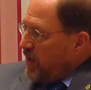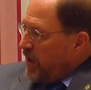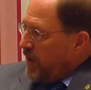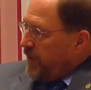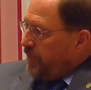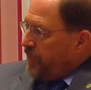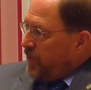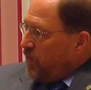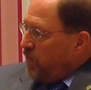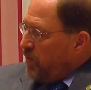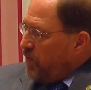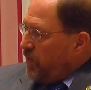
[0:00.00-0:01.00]
Uh,
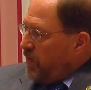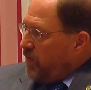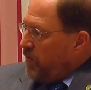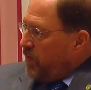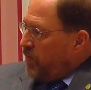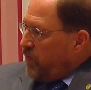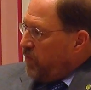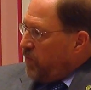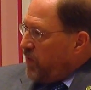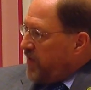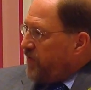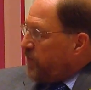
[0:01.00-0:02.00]

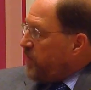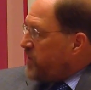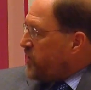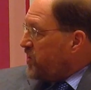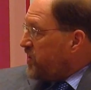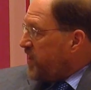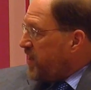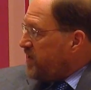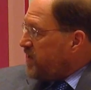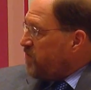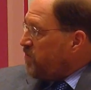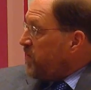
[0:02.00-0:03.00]
one of the reasons that I
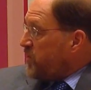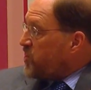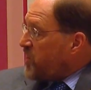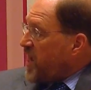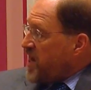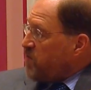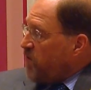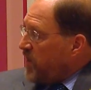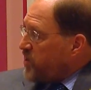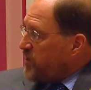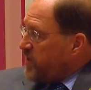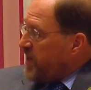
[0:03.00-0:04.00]
didn't want to stay in
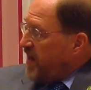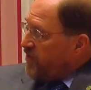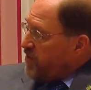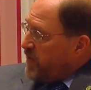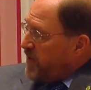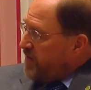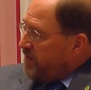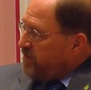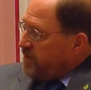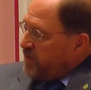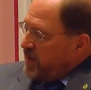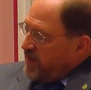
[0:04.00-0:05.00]
Washington after my,
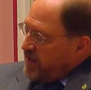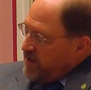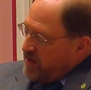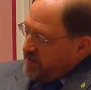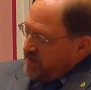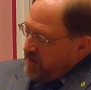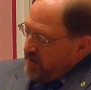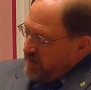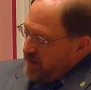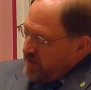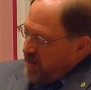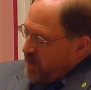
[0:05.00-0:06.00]
my uh,
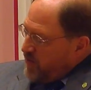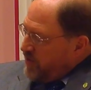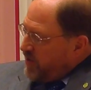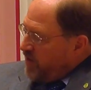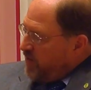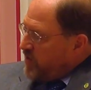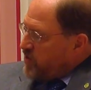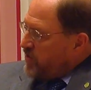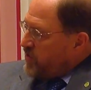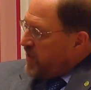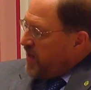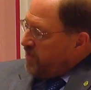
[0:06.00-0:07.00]
time on the congressional
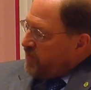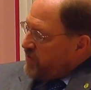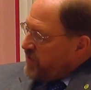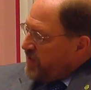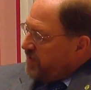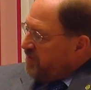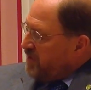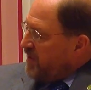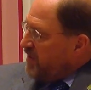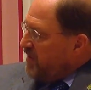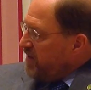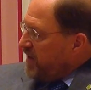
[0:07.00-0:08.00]
staff was uh,
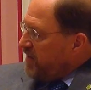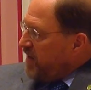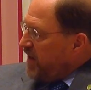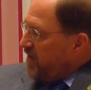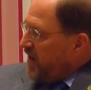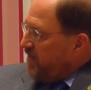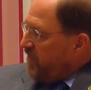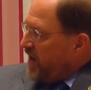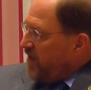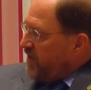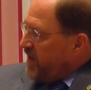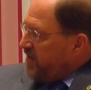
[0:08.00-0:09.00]
that I, I
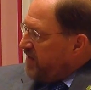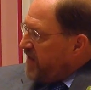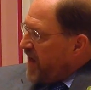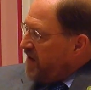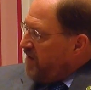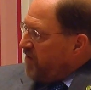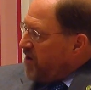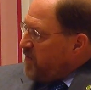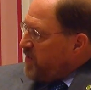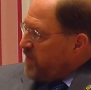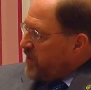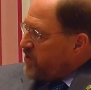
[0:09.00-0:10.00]
found that, that
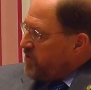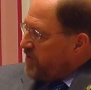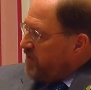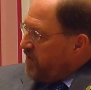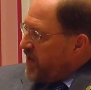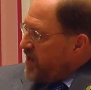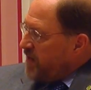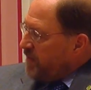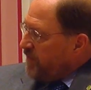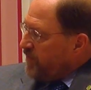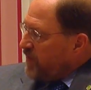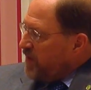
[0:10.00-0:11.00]
environment much too confining.
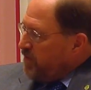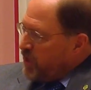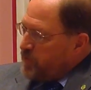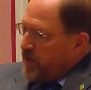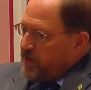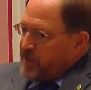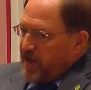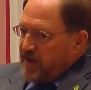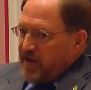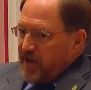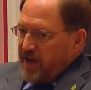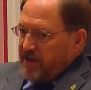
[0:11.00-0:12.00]
Much better. Te-
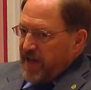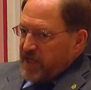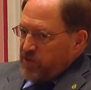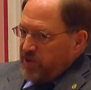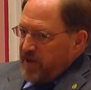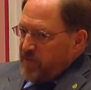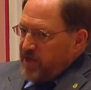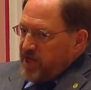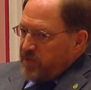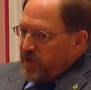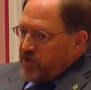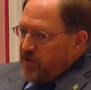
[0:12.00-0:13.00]
intellectual liberty
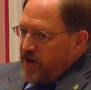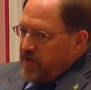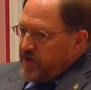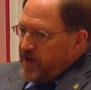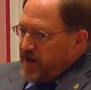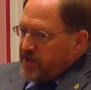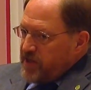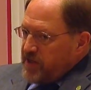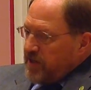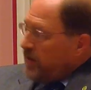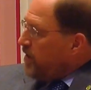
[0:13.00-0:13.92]
is much greater in Texas.